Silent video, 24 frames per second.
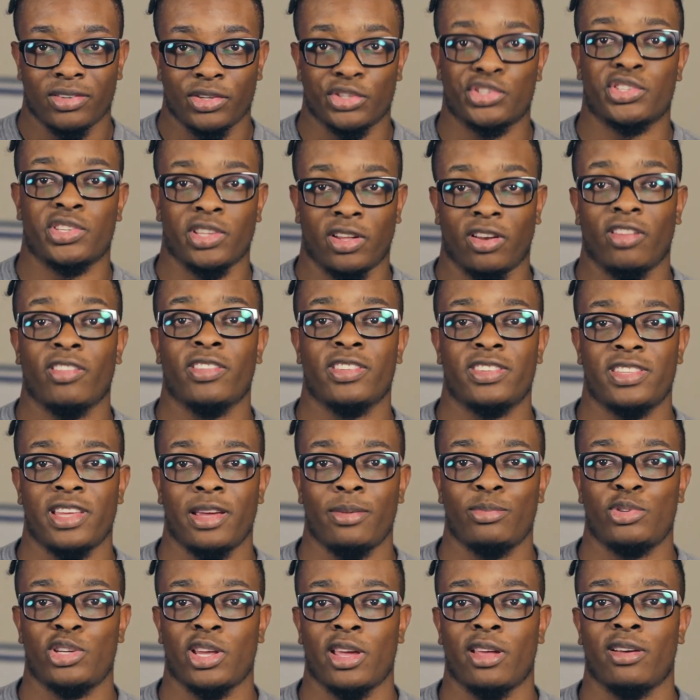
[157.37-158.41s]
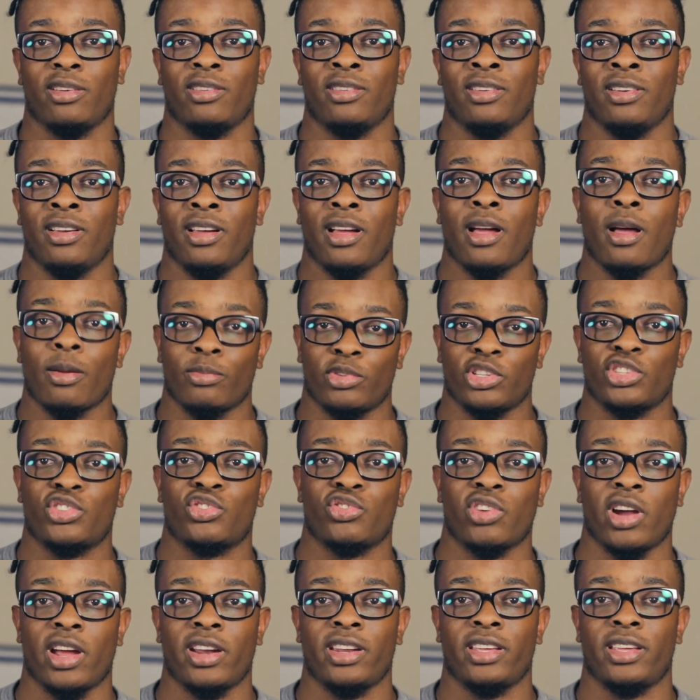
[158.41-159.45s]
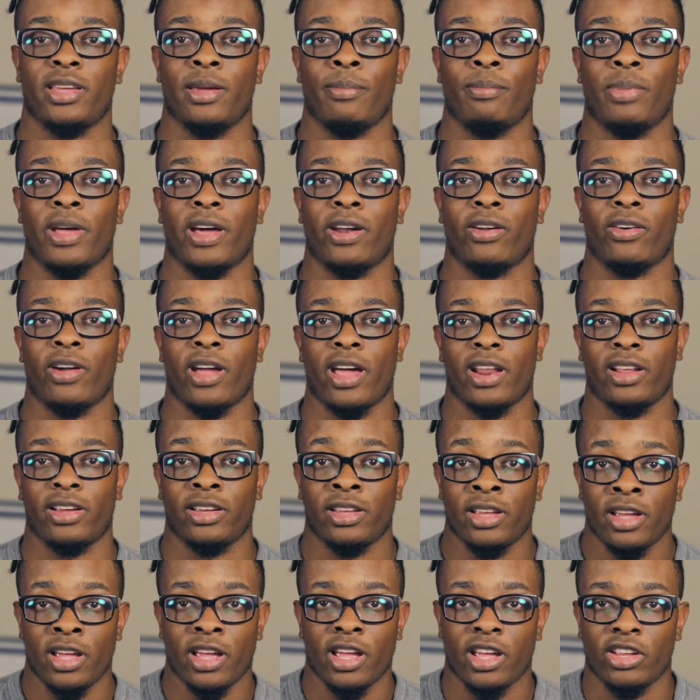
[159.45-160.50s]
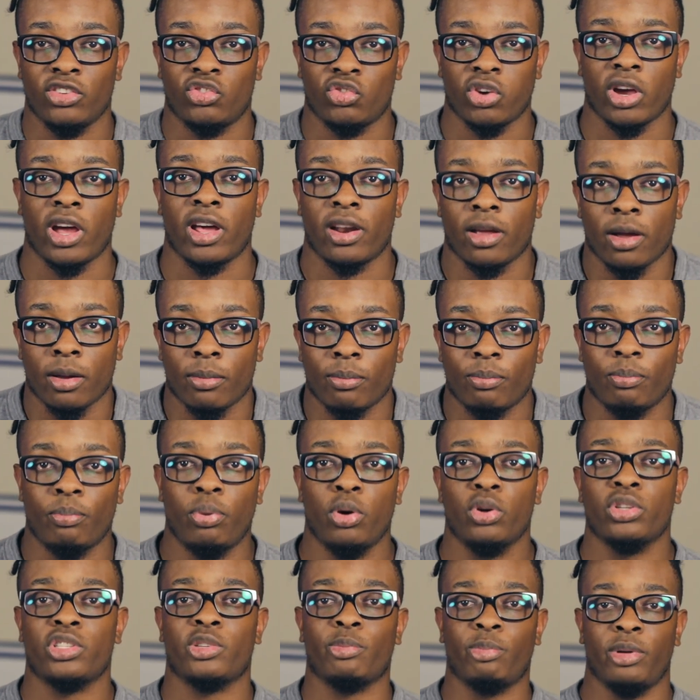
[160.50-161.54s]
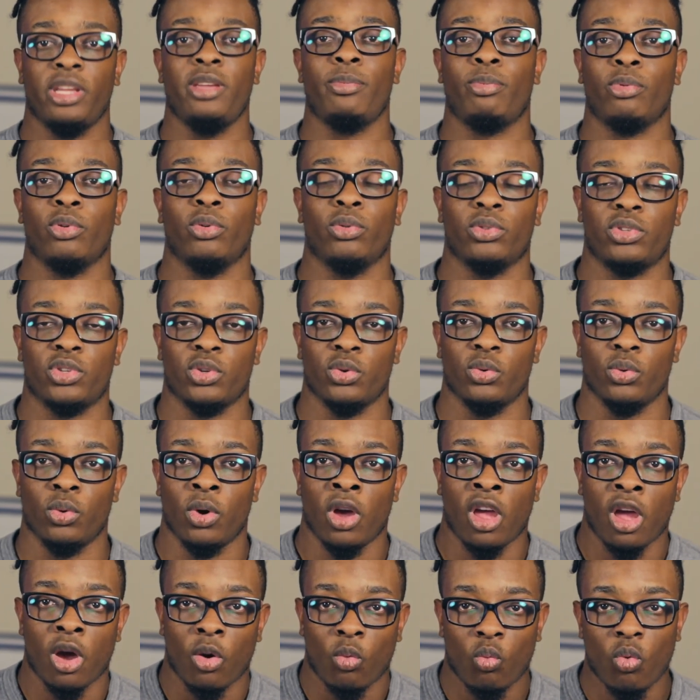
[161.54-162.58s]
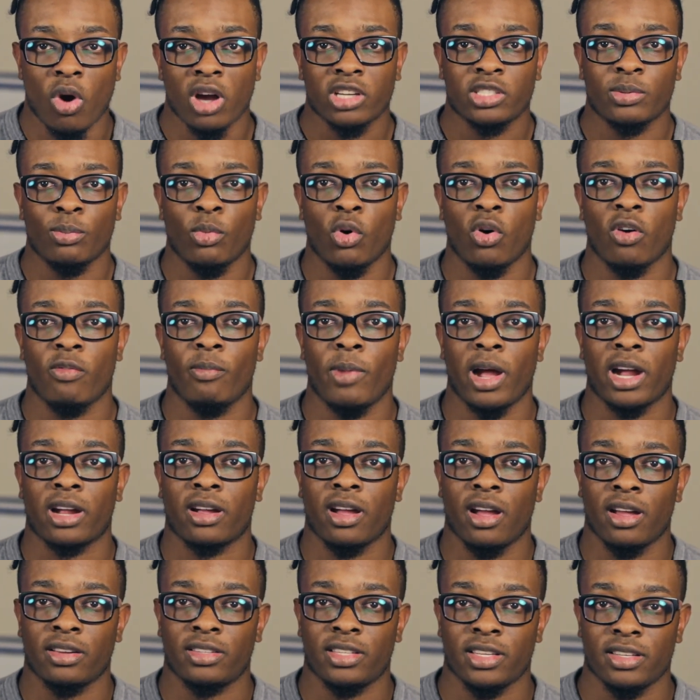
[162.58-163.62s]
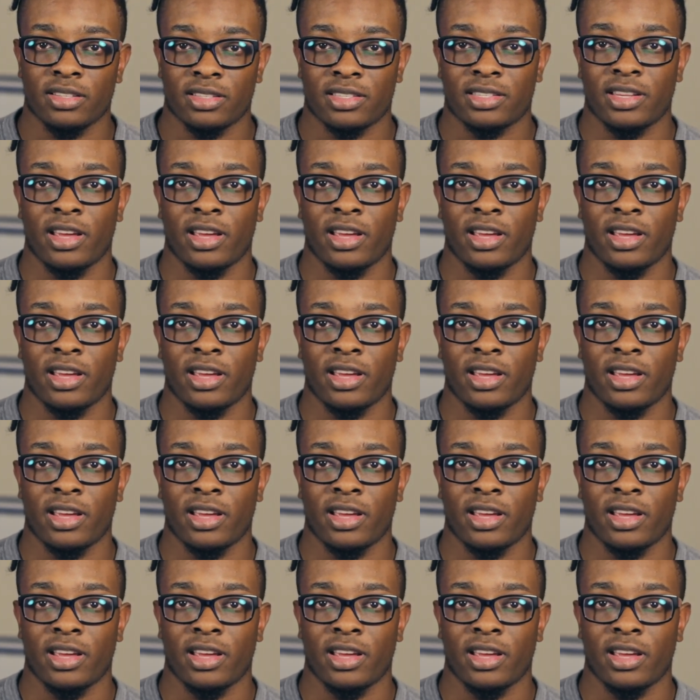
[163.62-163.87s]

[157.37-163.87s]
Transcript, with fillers: You're still on the same channel. I'm just trying to get better at it and try to push people to watch more of my content,